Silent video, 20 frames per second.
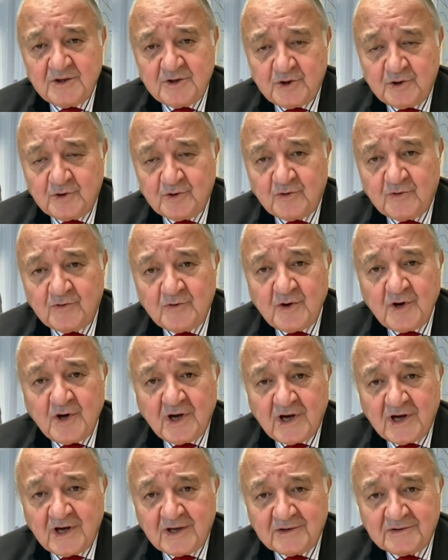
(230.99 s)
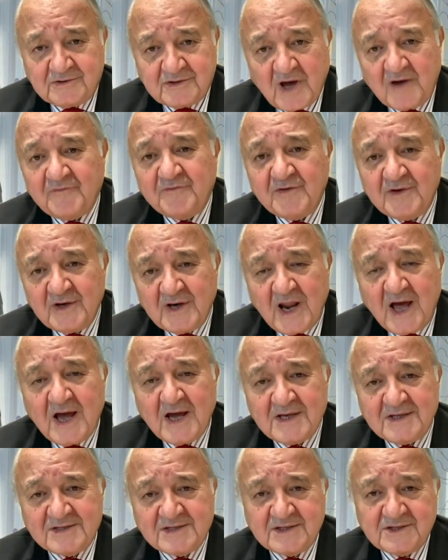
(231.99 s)
you know, tougher
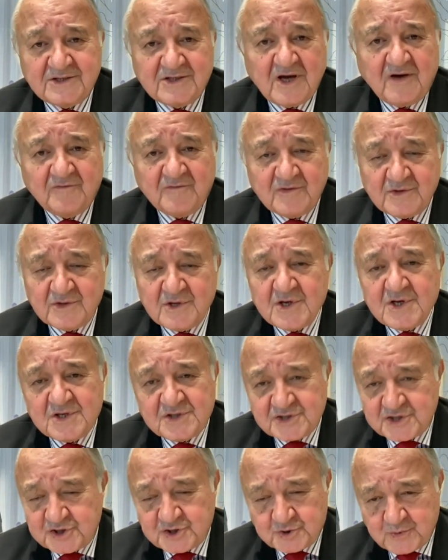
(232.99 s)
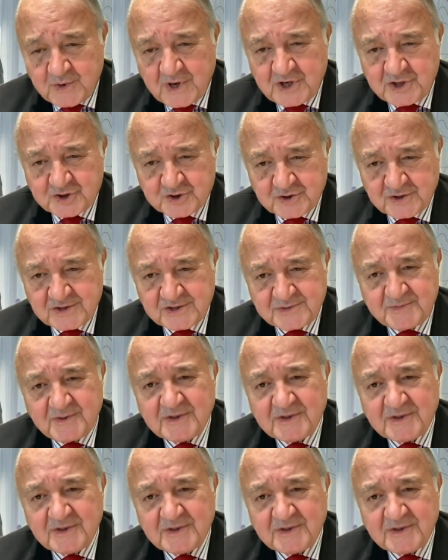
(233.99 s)
lines and tougher situations.